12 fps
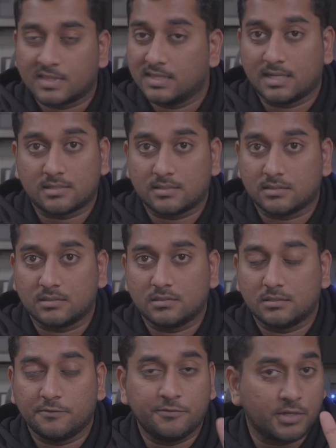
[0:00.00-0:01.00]
That's it.
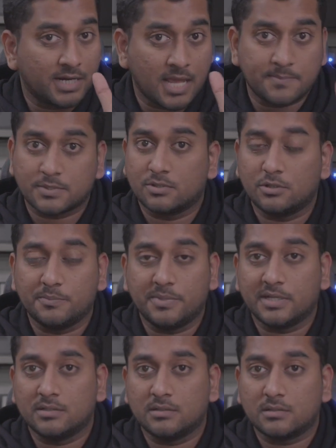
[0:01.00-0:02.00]
If you're an absolute
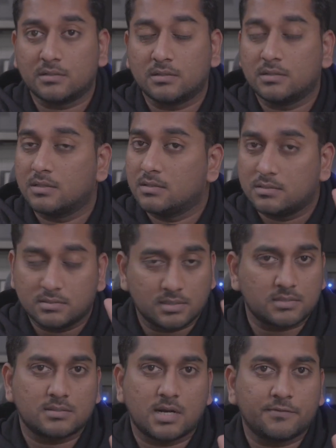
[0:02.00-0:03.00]
beginner,
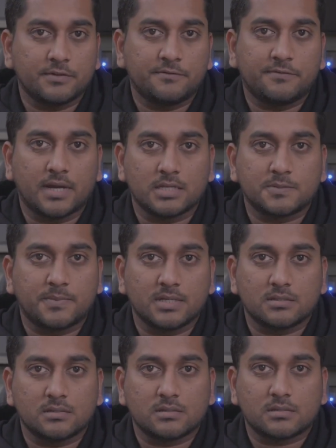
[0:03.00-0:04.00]
just start with 5
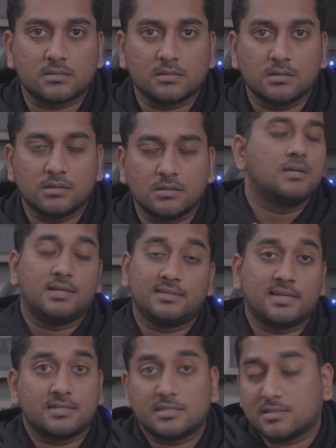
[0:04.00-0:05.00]
spices. And
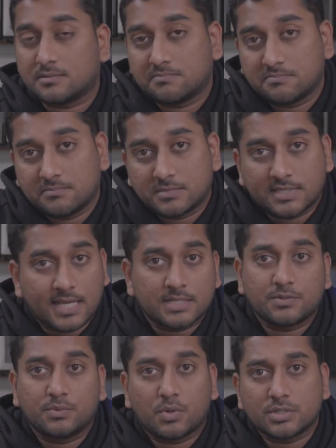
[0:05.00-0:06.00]
that's it.
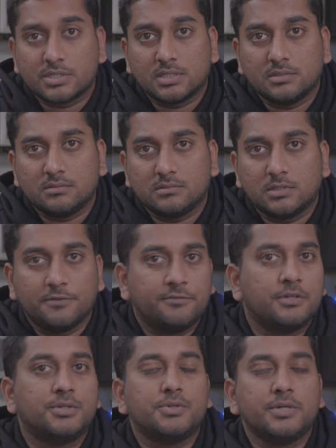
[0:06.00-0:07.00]
Thanks for watching. If
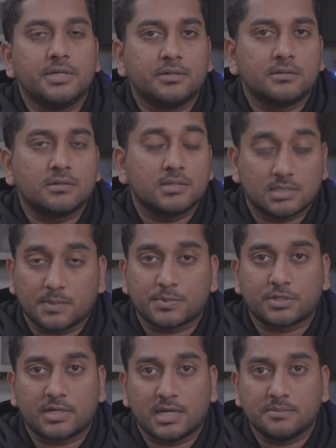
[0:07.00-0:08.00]
you're new here,
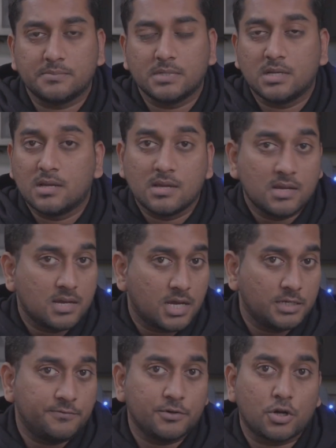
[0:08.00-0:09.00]
subscribe.
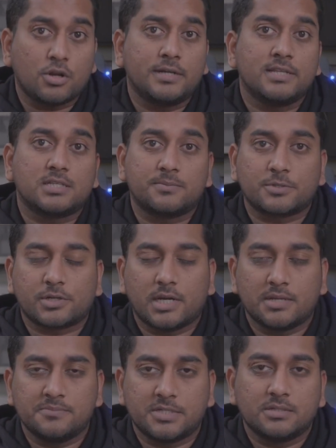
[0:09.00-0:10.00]
And if you're already
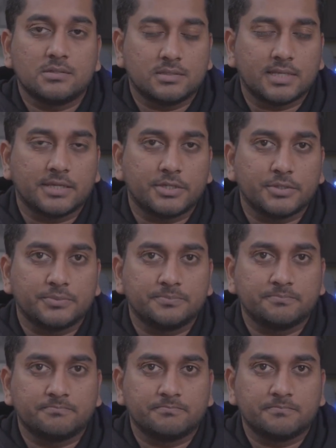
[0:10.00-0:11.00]
subscribed, thank you.
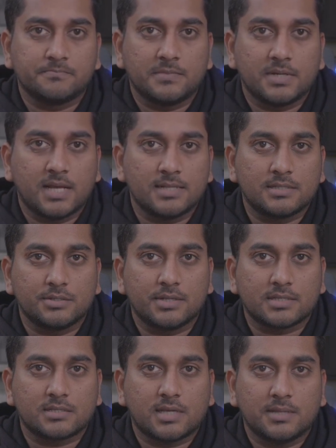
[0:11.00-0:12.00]
I'll see you
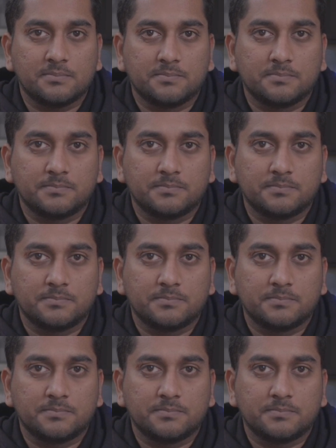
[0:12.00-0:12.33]
next time.